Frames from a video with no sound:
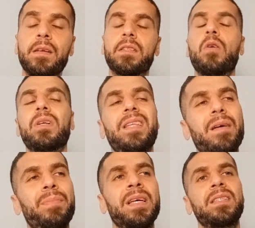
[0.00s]
So with
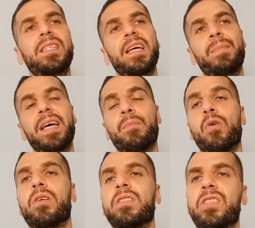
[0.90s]
that being said, man, the
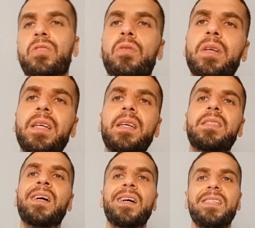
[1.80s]
moral of the story
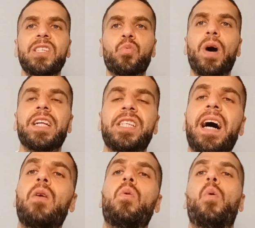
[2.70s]
is just watch out.